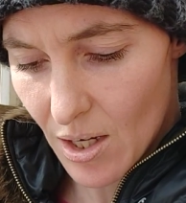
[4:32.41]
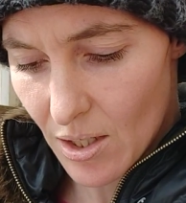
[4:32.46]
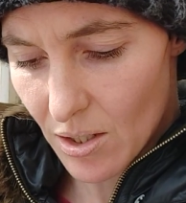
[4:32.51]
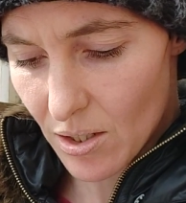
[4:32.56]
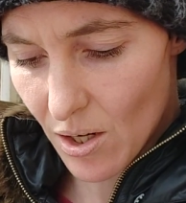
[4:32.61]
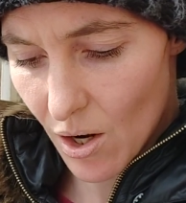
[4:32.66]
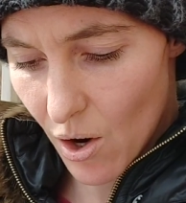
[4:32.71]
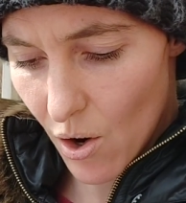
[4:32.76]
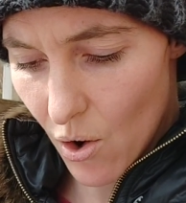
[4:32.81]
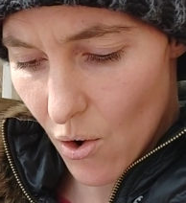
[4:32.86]

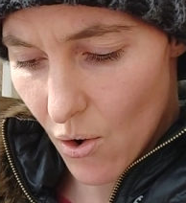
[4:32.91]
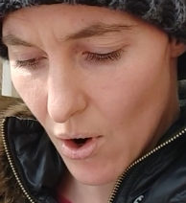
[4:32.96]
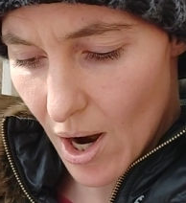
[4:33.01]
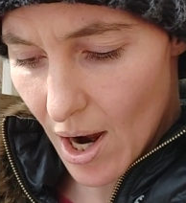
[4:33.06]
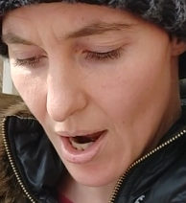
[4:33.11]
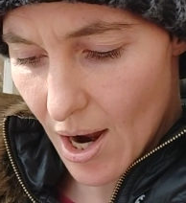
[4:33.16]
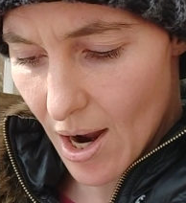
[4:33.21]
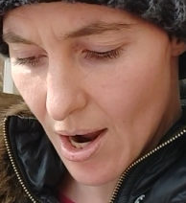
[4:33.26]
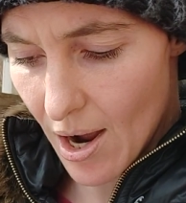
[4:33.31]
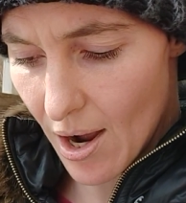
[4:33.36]
So
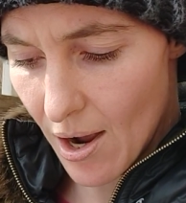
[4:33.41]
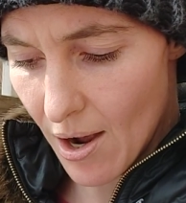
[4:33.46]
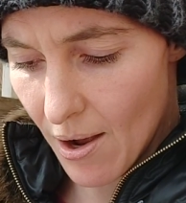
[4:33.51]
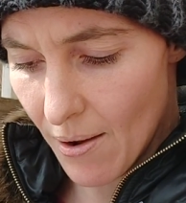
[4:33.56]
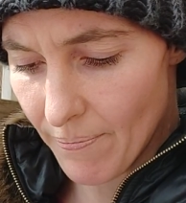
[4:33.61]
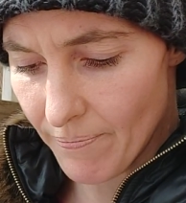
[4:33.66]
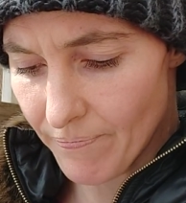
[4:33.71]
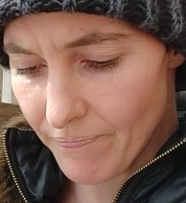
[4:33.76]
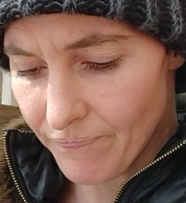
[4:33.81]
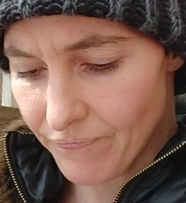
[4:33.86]

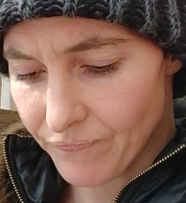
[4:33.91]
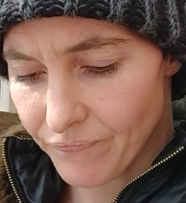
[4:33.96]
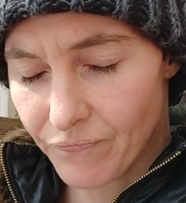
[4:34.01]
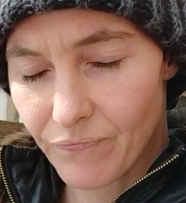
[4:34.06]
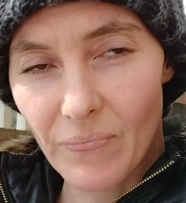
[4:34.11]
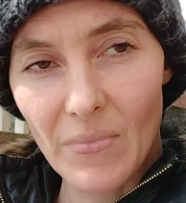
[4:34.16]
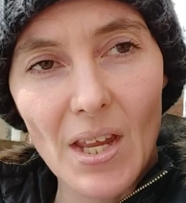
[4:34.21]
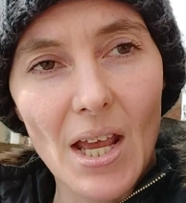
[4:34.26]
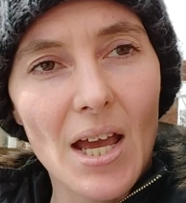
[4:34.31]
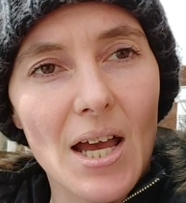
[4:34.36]
the
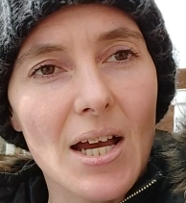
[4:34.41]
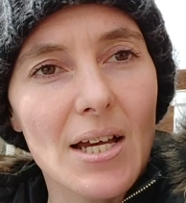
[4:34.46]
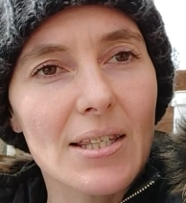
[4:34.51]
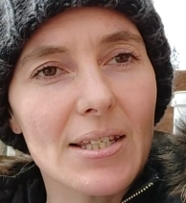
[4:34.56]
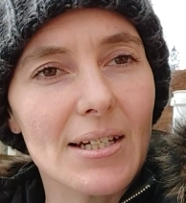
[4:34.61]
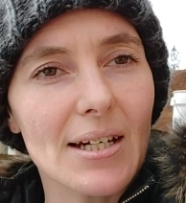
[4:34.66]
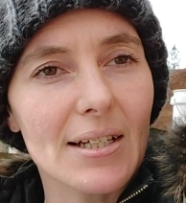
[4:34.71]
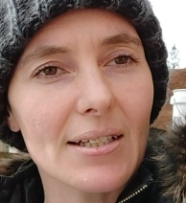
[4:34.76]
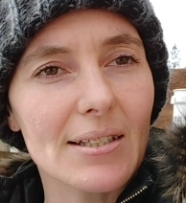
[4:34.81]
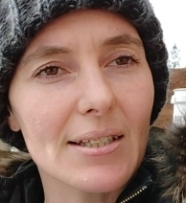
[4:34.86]

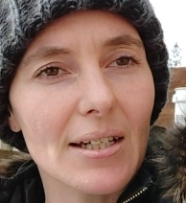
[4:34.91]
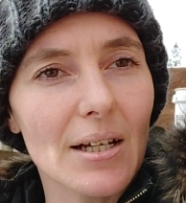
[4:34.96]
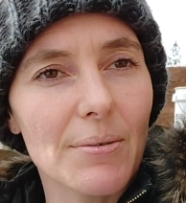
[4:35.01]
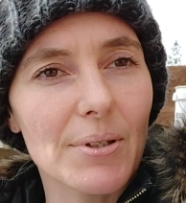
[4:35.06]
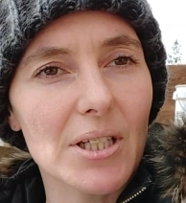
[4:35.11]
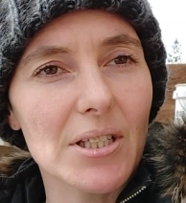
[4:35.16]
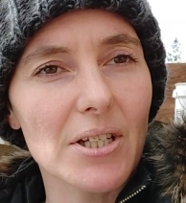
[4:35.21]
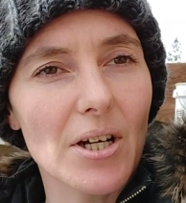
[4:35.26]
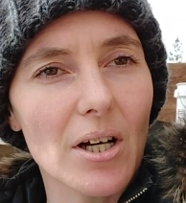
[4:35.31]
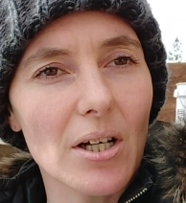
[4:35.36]
next thing I
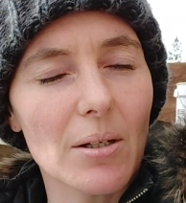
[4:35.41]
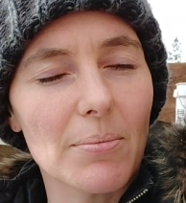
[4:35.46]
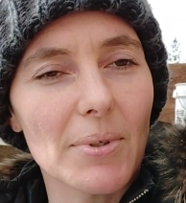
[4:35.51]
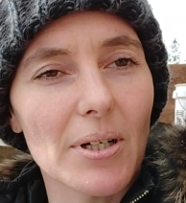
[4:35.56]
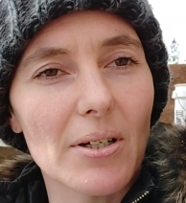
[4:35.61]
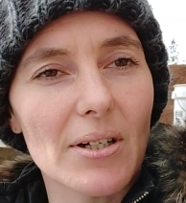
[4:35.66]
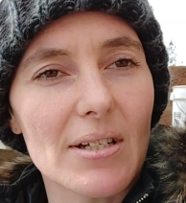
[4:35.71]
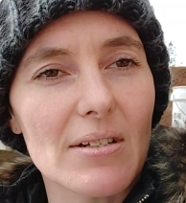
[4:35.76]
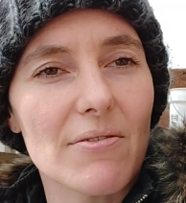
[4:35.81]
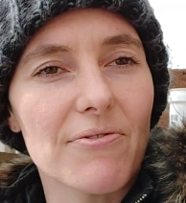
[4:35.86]
want to talk
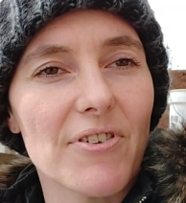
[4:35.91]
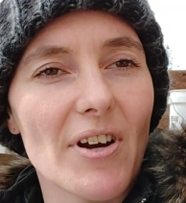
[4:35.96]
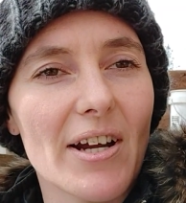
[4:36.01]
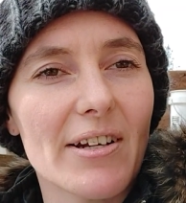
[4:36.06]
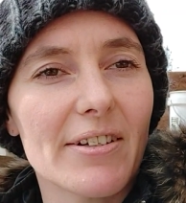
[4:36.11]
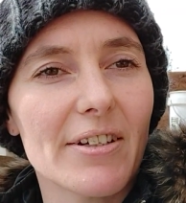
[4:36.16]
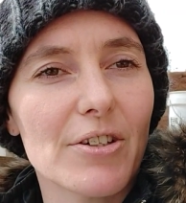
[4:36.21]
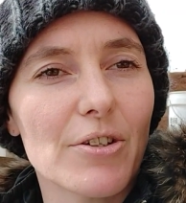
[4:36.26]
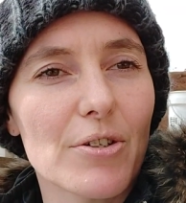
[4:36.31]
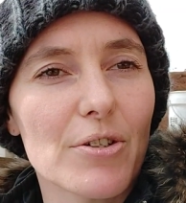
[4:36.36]
about is
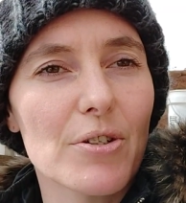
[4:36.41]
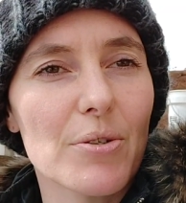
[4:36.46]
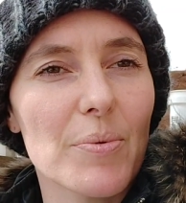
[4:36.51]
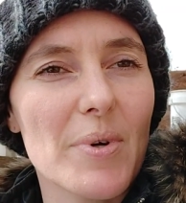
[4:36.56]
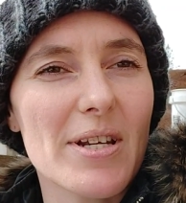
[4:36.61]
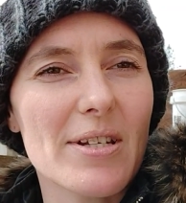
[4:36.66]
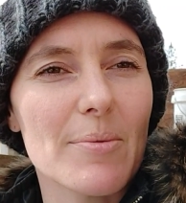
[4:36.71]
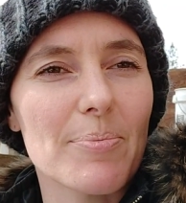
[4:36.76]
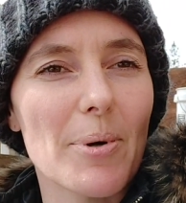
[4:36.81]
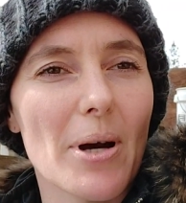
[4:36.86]
finding your
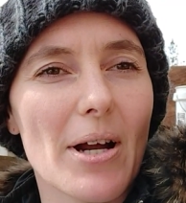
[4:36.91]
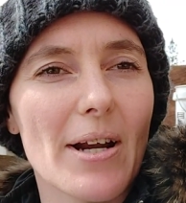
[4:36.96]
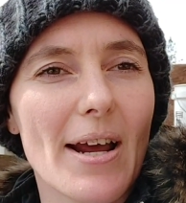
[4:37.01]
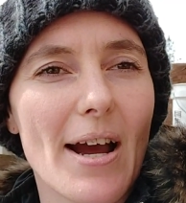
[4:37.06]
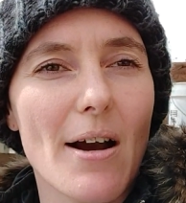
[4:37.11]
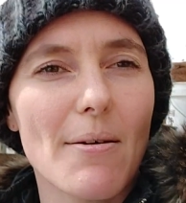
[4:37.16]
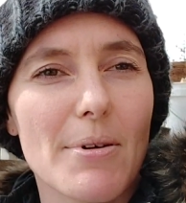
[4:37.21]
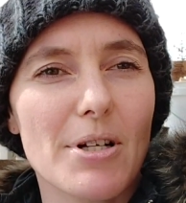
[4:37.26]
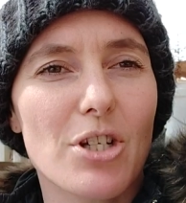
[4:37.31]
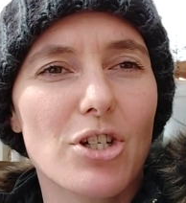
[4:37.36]
sweet spot.
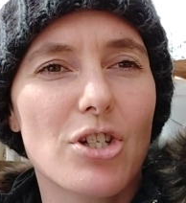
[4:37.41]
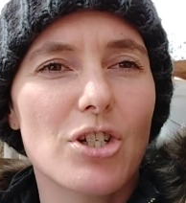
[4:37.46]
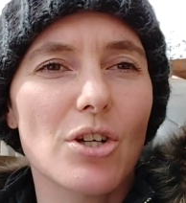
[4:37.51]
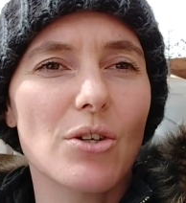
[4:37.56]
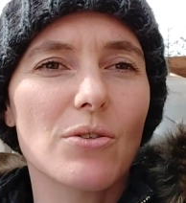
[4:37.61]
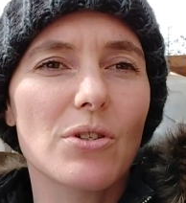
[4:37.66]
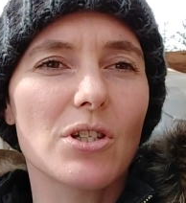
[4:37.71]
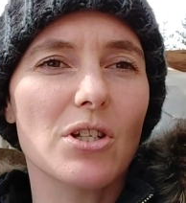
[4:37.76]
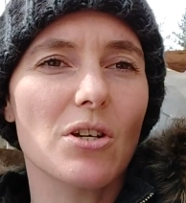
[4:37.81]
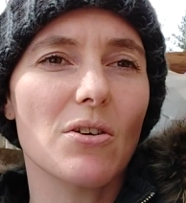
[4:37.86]
How much
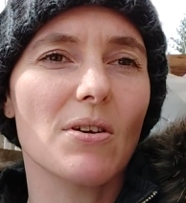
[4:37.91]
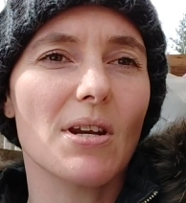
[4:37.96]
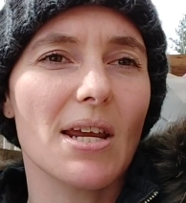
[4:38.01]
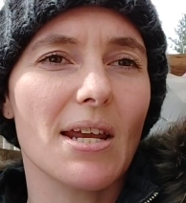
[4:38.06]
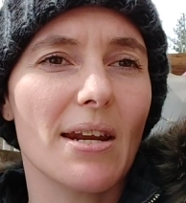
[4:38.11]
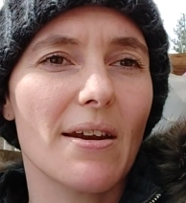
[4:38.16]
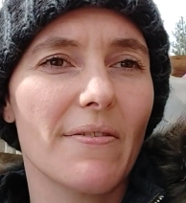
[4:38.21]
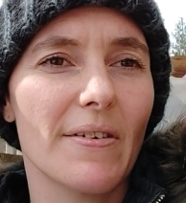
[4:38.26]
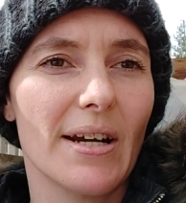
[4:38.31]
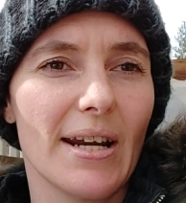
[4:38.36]
juice do you
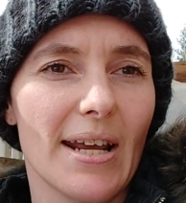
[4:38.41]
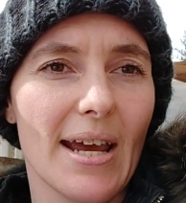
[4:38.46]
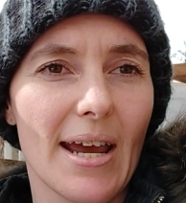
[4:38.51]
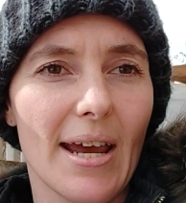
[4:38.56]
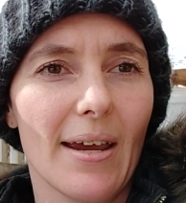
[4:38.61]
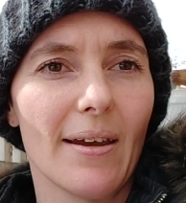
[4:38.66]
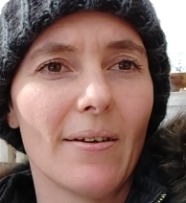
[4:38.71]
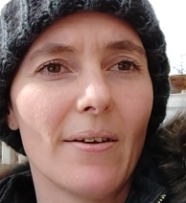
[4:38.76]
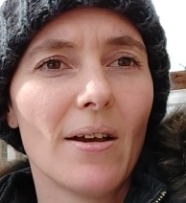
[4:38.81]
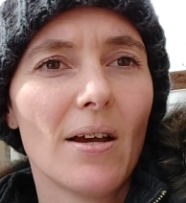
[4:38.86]
need every
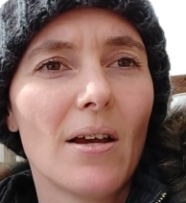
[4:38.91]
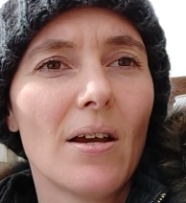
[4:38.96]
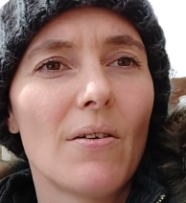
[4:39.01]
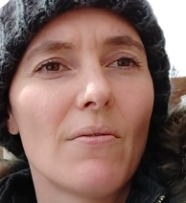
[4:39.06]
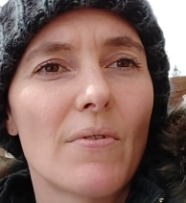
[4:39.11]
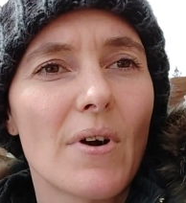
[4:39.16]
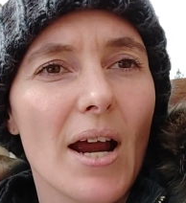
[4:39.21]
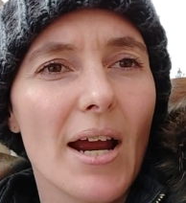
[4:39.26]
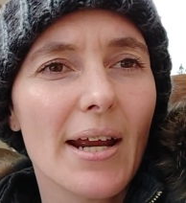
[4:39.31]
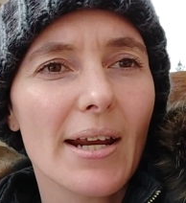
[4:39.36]
day,
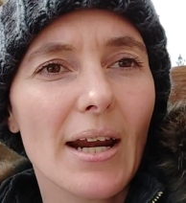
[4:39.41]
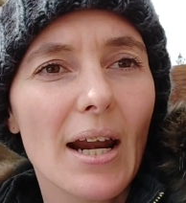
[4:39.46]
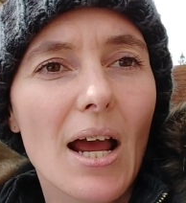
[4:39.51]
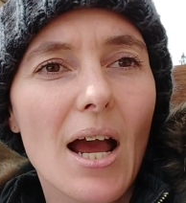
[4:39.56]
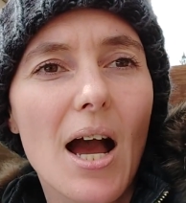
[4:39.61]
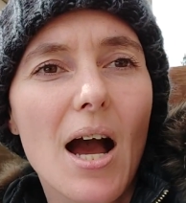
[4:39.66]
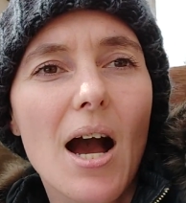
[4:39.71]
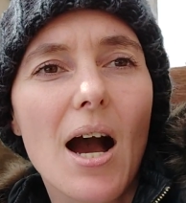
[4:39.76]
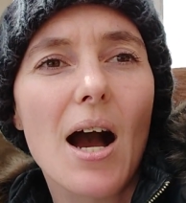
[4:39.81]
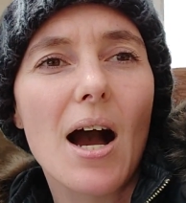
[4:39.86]
right?
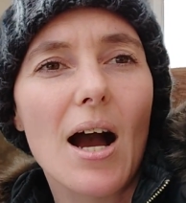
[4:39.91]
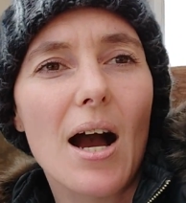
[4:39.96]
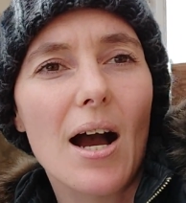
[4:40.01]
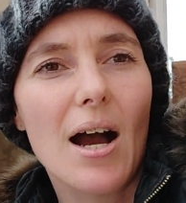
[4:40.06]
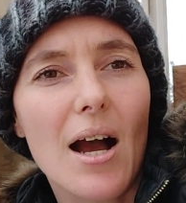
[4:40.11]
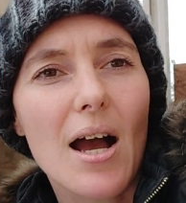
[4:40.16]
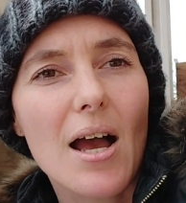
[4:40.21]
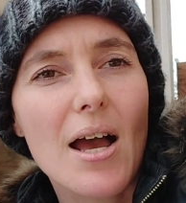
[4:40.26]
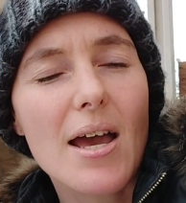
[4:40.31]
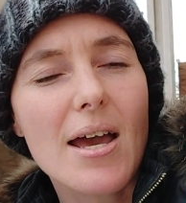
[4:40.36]

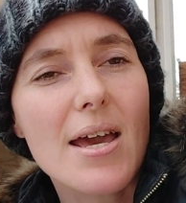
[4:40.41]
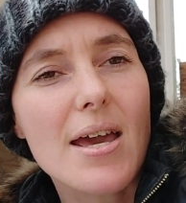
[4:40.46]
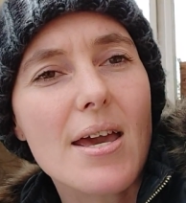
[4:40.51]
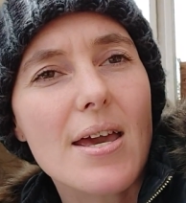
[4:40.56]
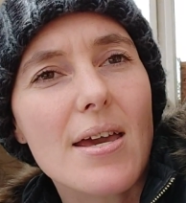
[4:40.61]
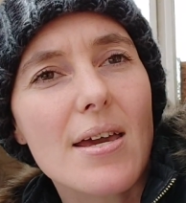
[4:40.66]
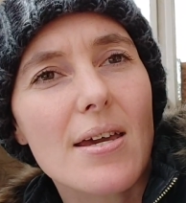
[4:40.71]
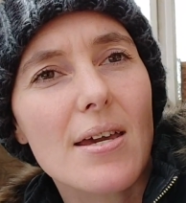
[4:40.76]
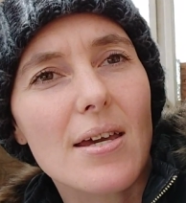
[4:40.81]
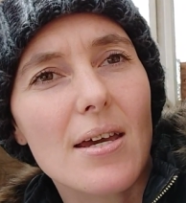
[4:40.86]

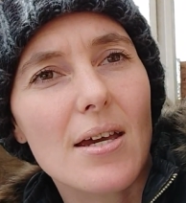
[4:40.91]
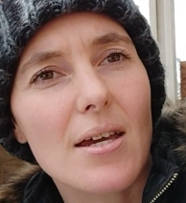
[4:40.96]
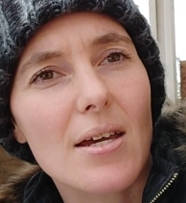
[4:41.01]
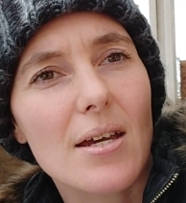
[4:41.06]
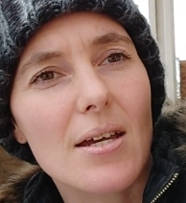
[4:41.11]
I